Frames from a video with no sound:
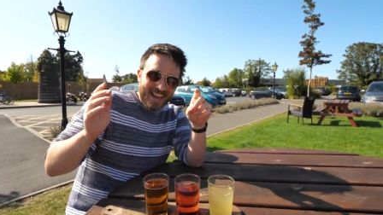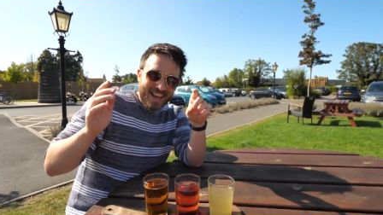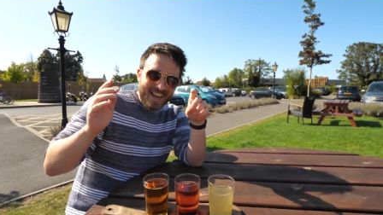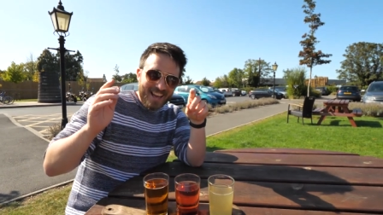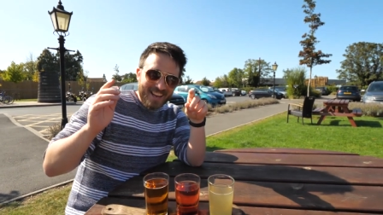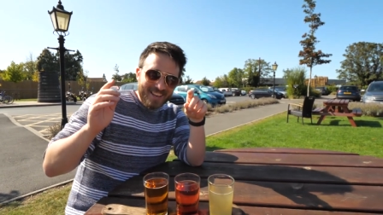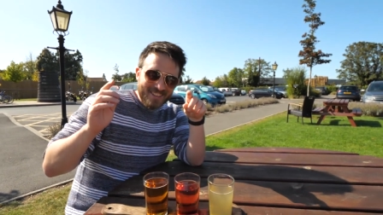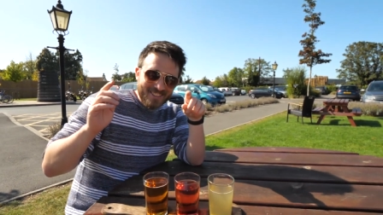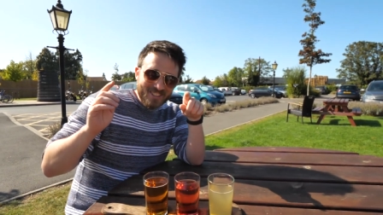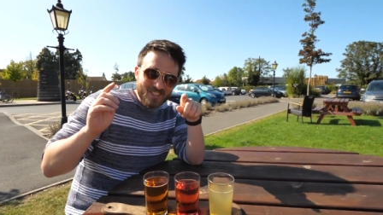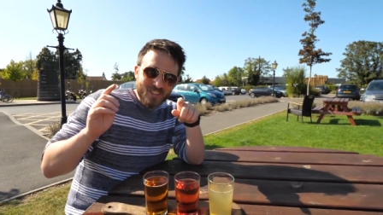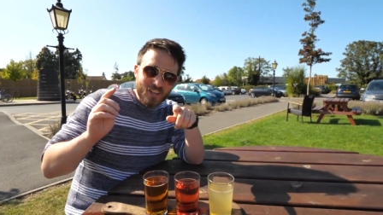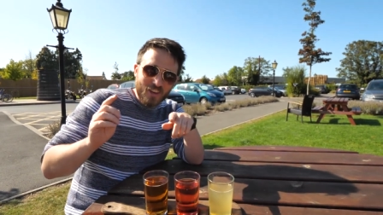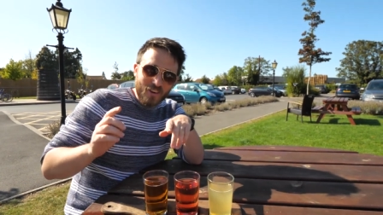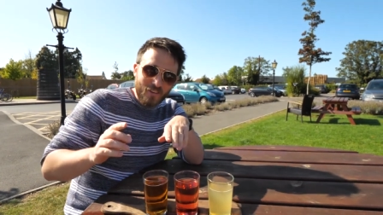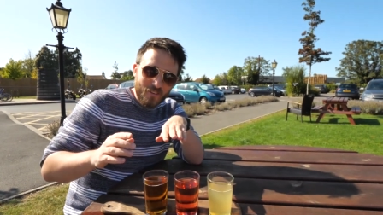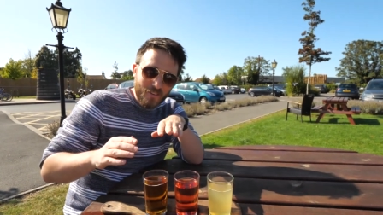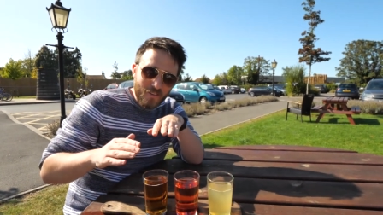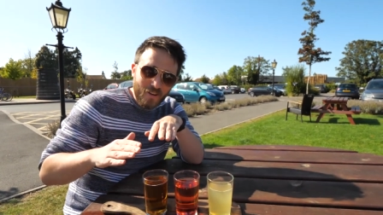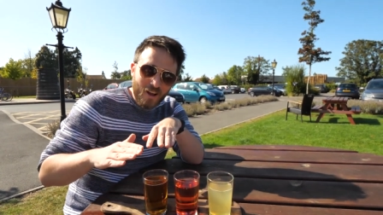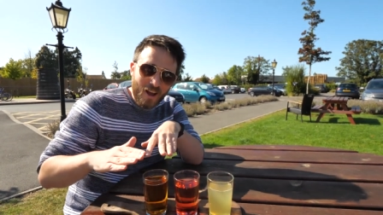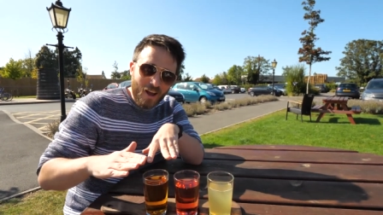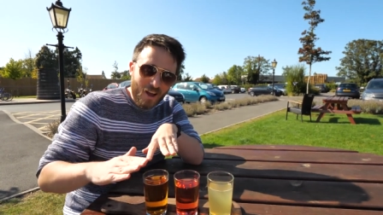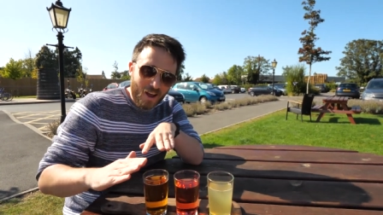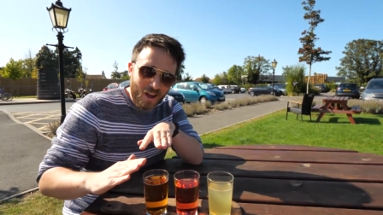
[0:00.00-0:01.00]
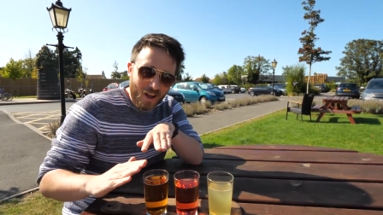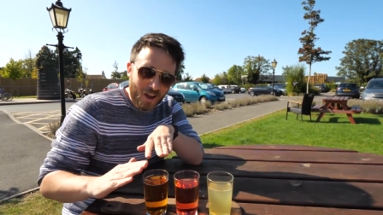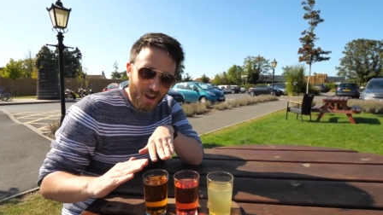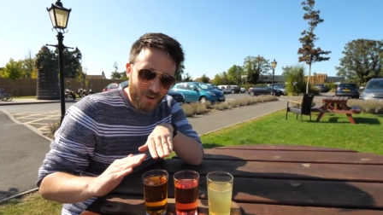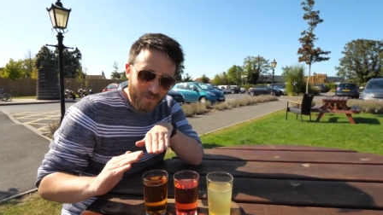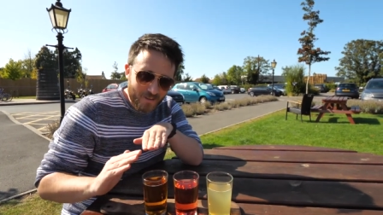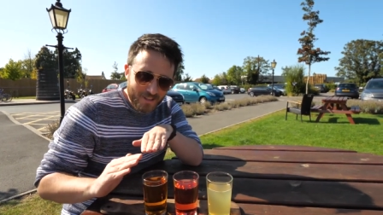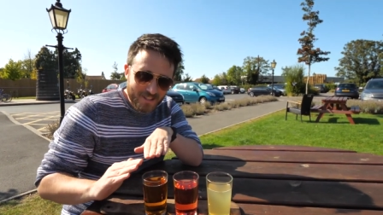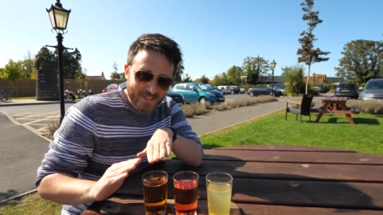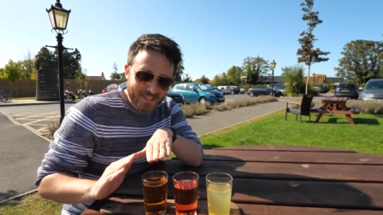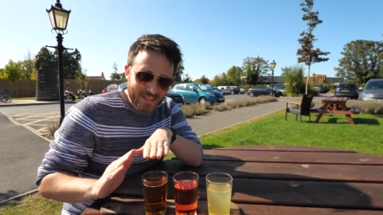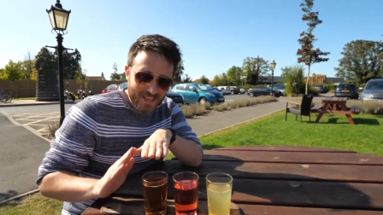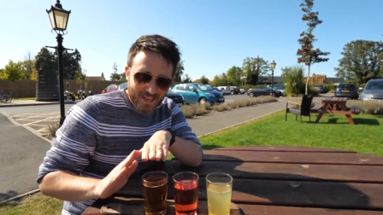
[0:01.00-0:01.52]
And so I
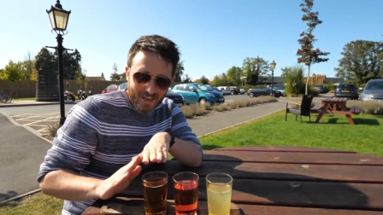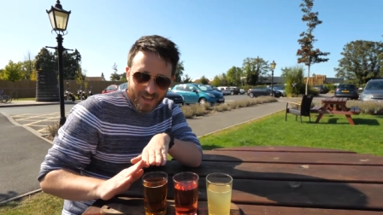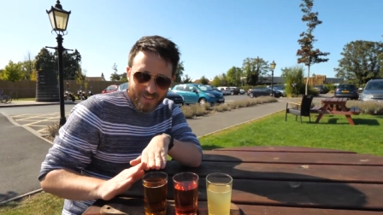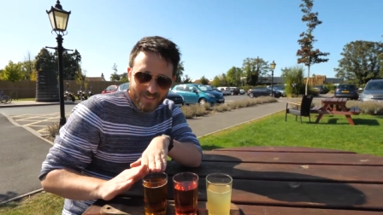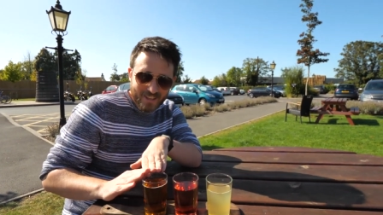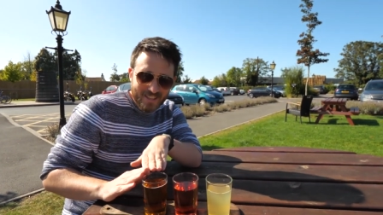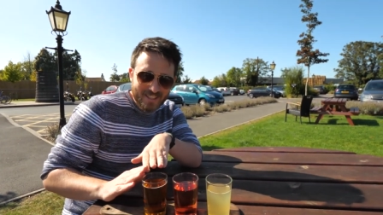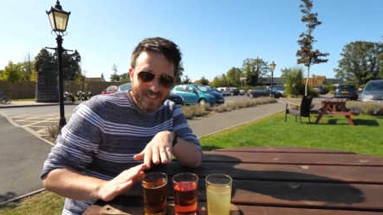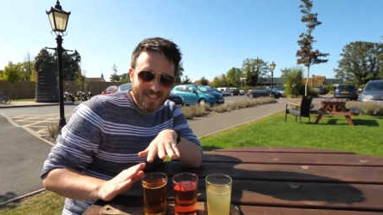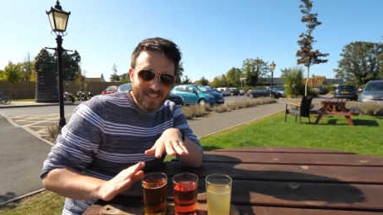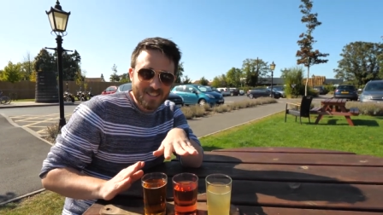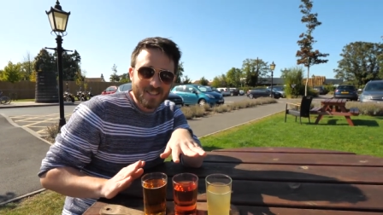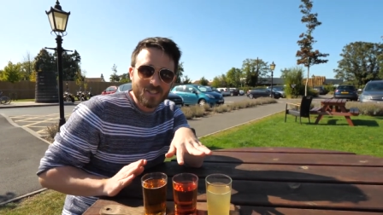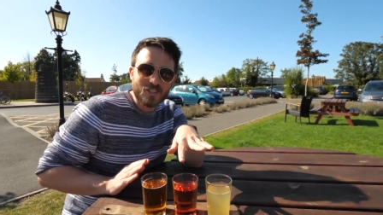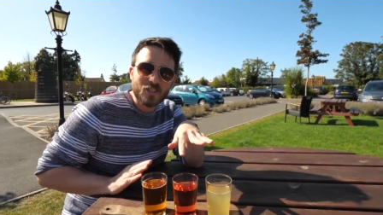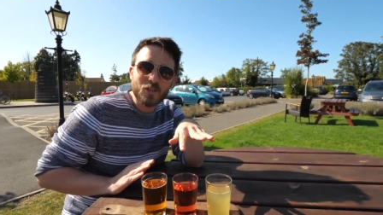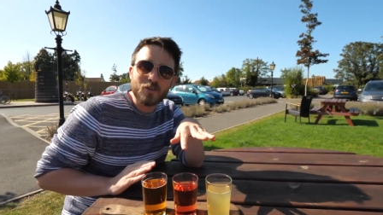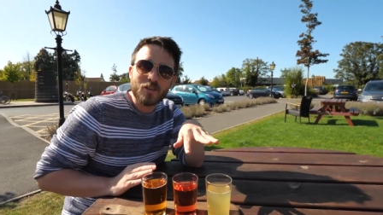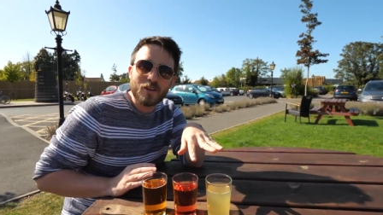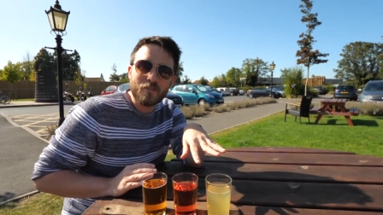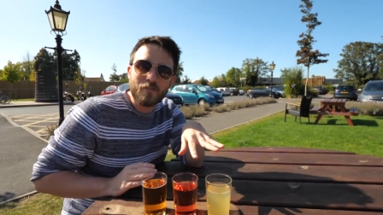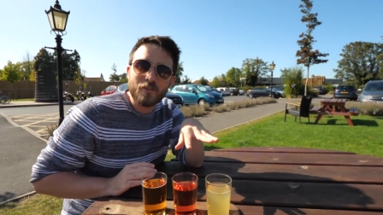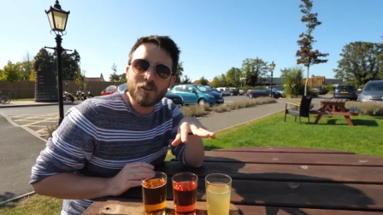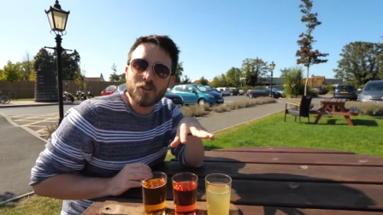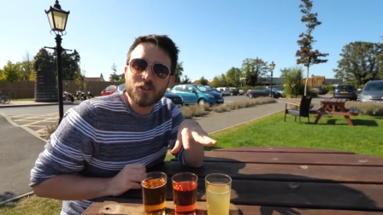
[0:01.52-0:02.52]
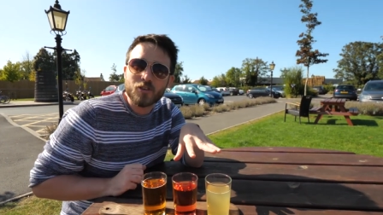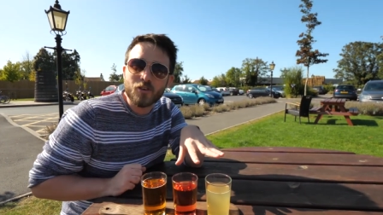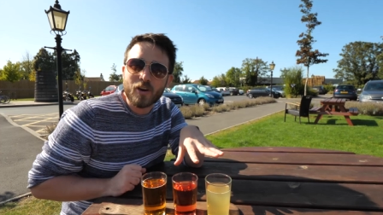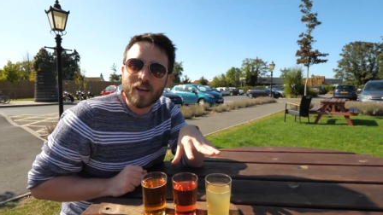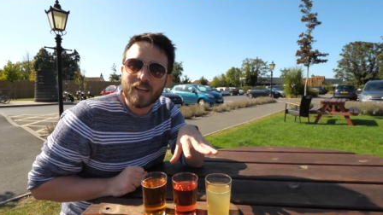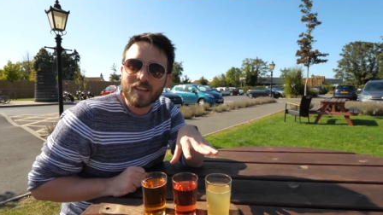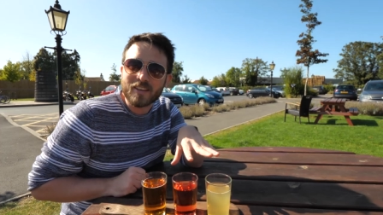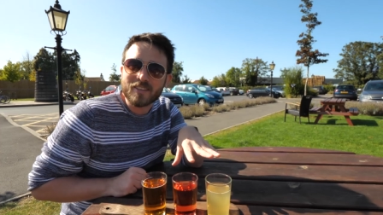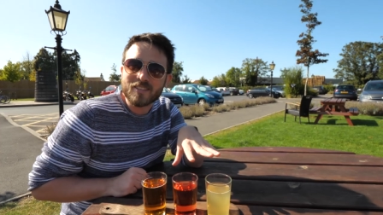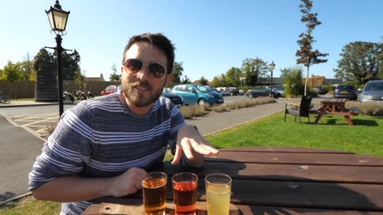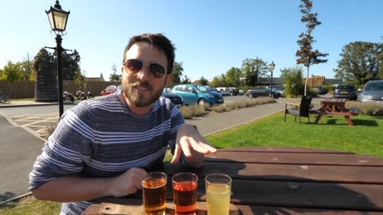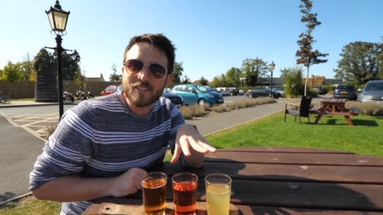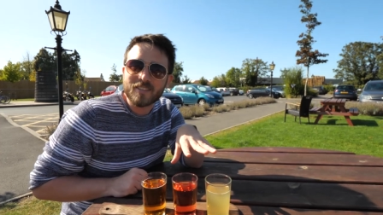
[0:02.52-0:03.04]
would say like this, these are two different
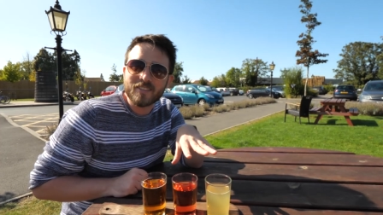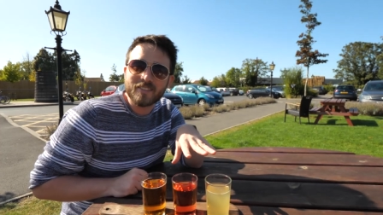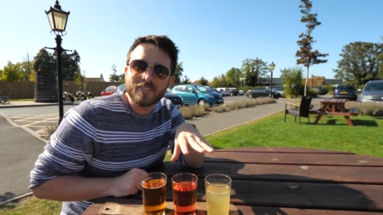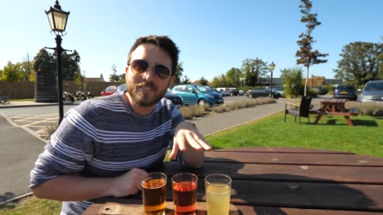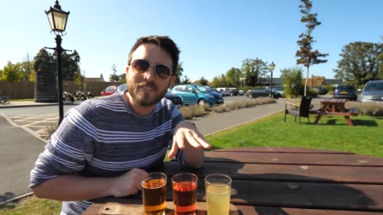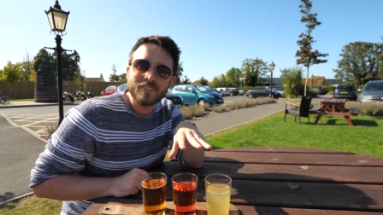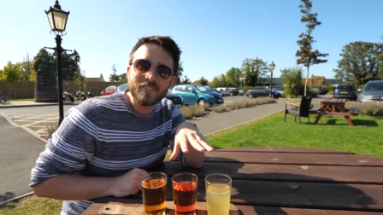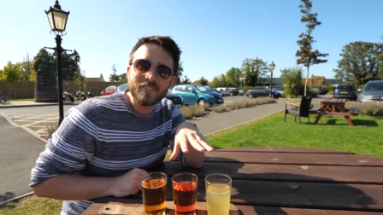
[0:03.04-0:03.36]
drinks